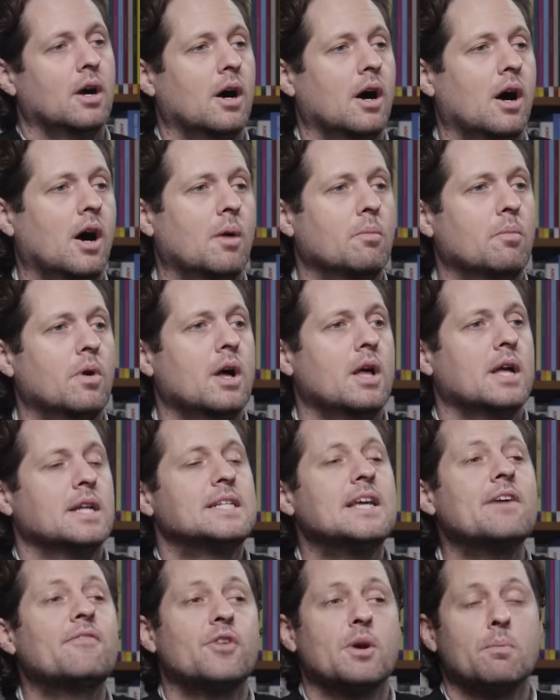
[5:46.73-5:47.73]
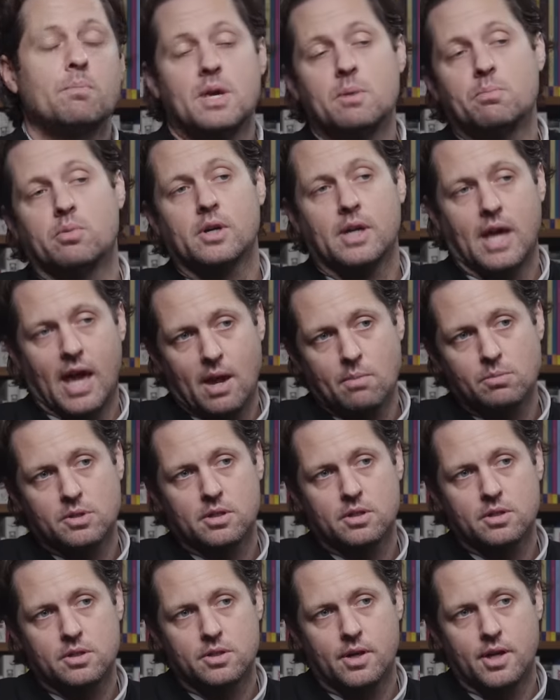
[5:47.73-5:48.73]
Um, different people came to
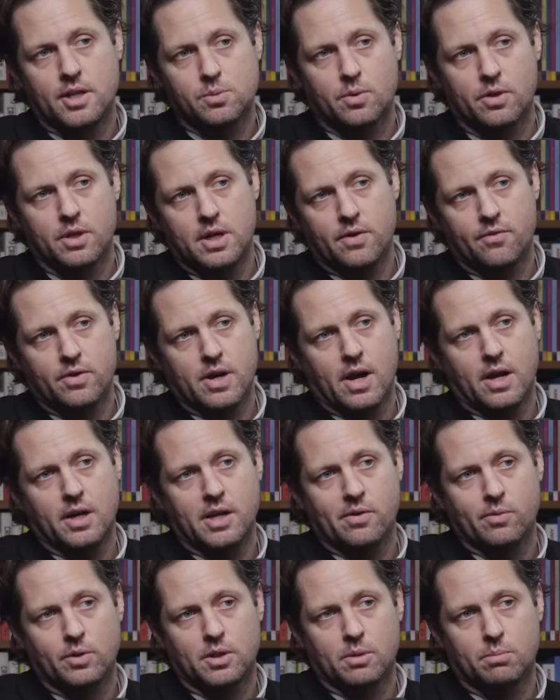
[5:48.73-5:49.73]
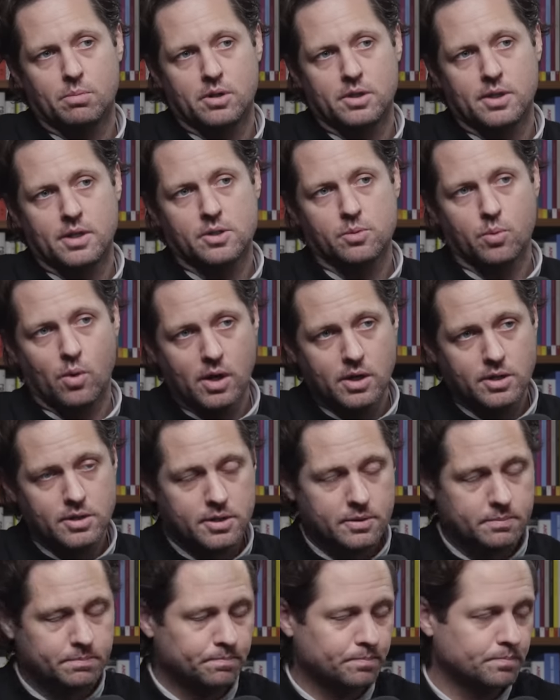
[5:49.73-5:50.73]
the streets with a different idea of what the protest
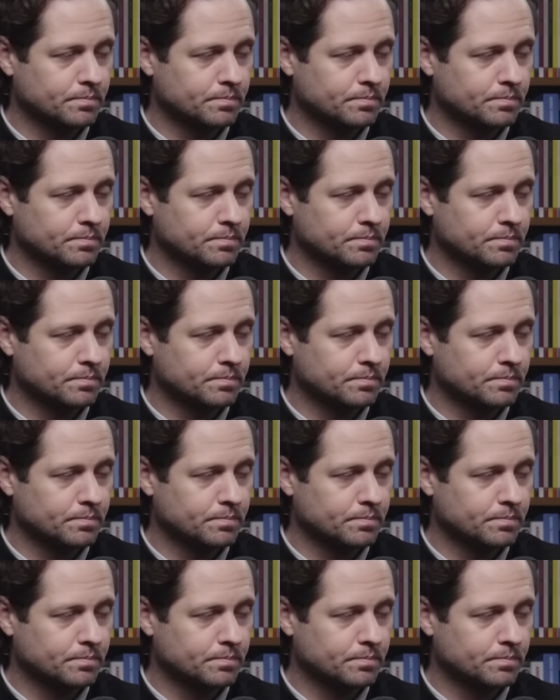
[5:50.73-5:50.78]
was.